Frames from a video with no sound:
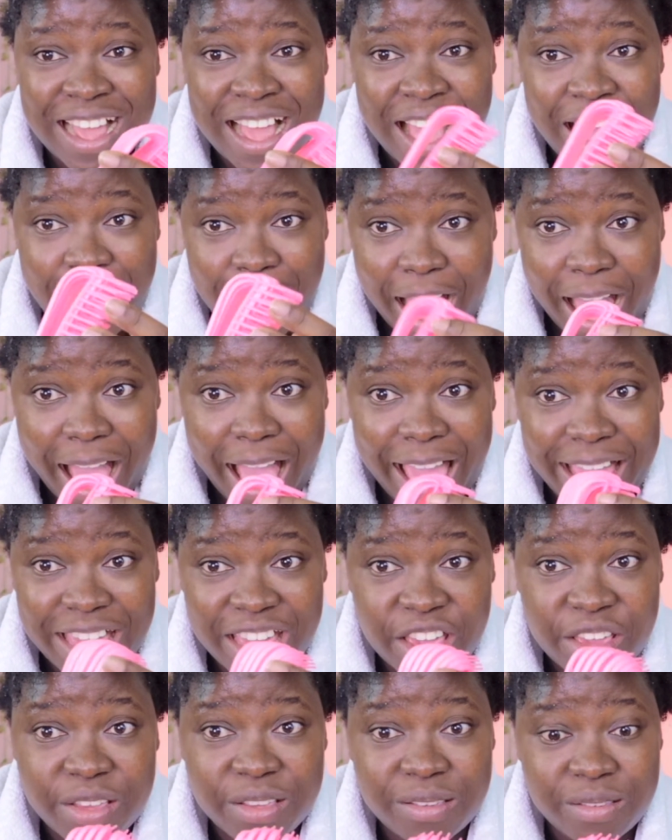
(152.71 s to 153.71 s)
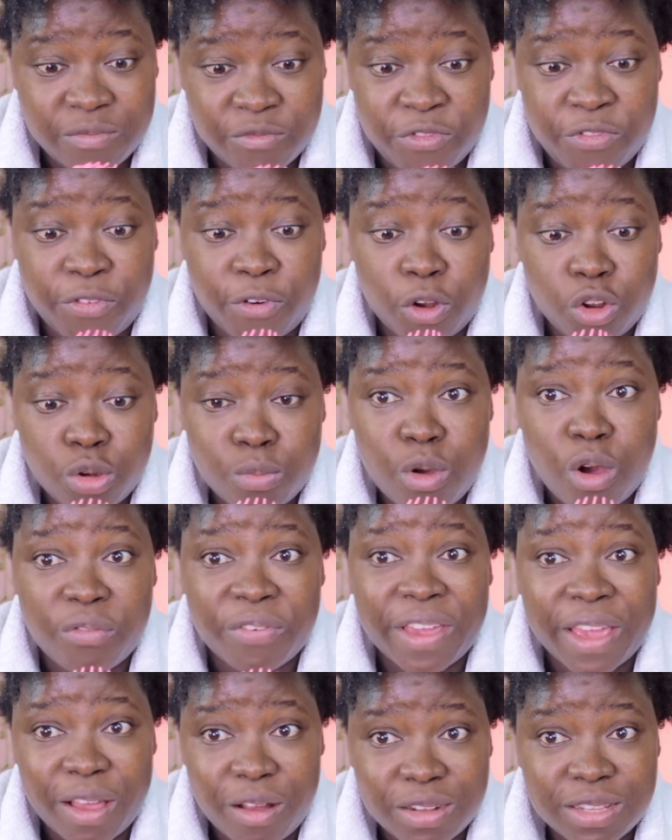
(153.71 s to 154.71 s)
high volume of
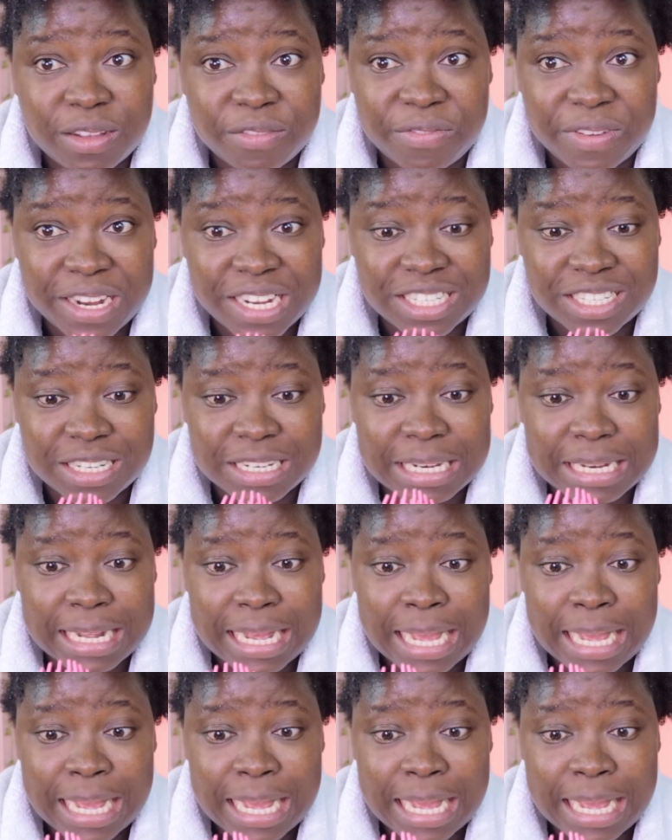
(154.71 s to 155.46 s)
curl definition,